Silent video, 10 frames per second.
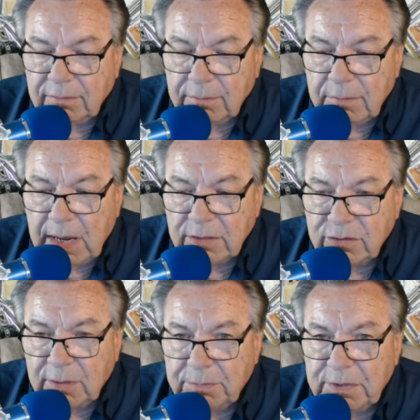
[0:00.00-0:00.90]

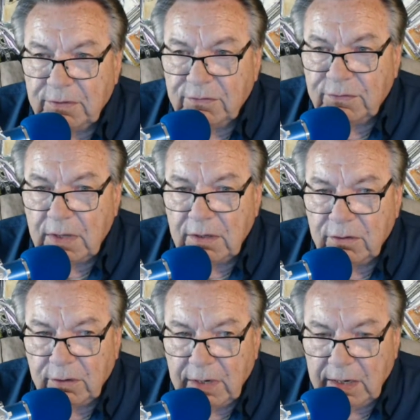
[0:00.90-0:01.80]
match up to the
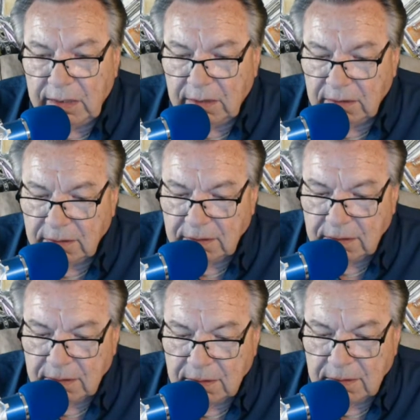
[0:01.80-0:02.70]
cylinder head,
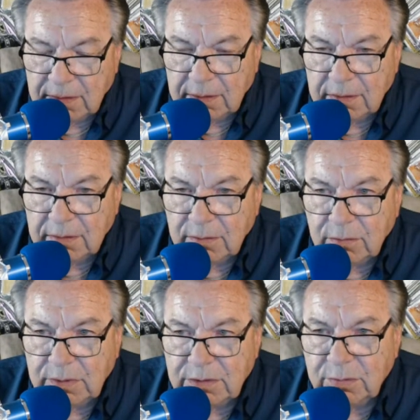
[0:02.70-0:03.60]

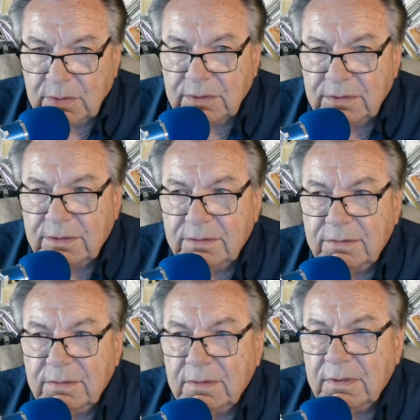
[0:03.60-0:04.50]
which was
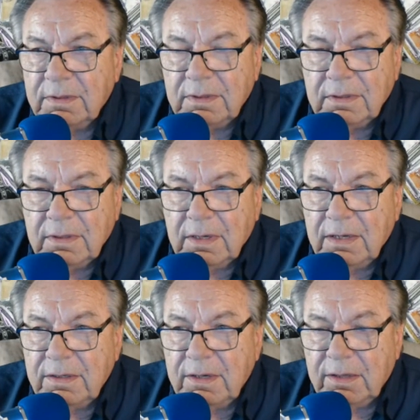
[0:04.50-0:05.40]

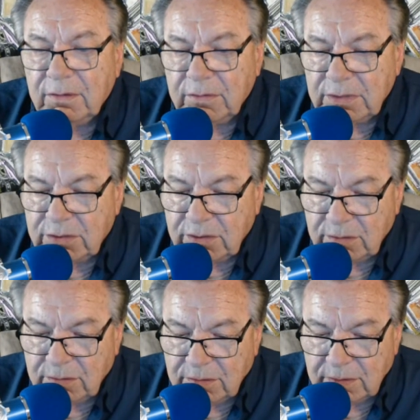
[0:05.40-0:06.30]
another
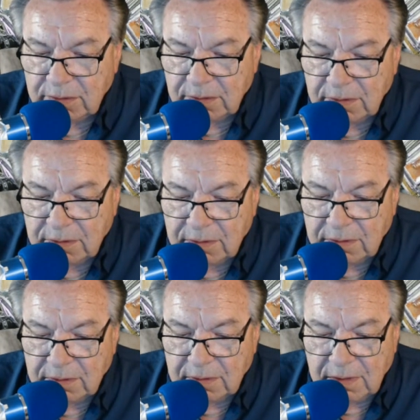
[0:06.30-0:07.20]
issue.
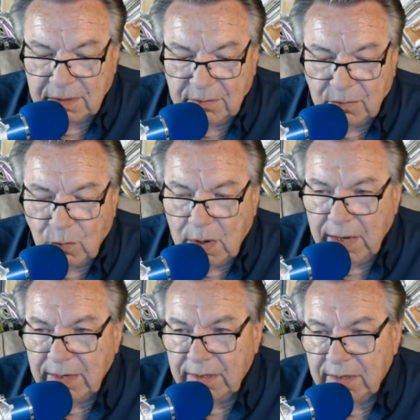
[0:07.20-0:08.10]

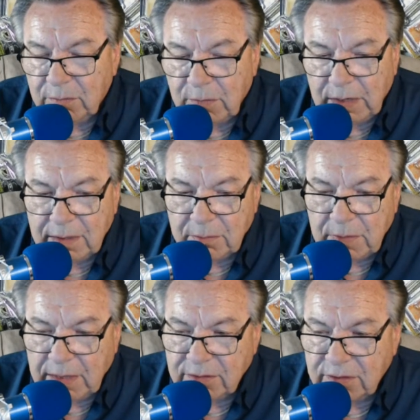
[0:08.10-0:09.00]
Why they didn't make a
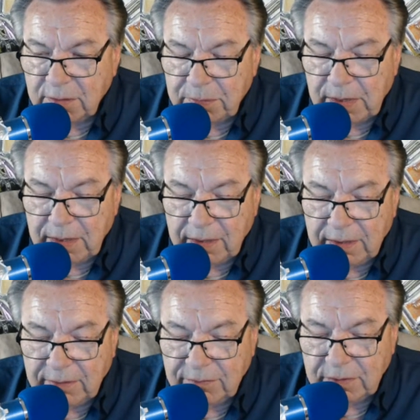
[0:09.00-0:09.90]
match up, I
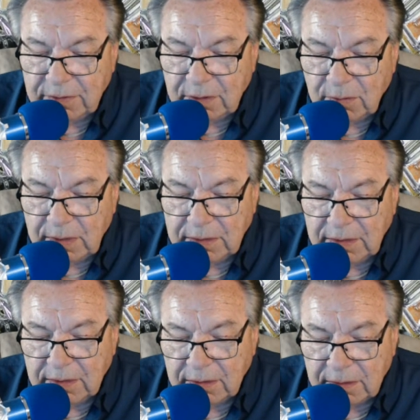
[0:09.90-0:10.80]
have no
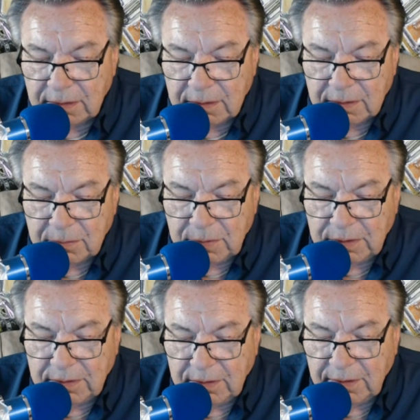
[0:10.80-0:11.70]
idea.
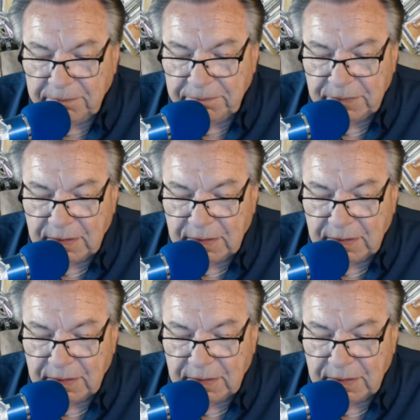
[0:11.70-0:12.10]
But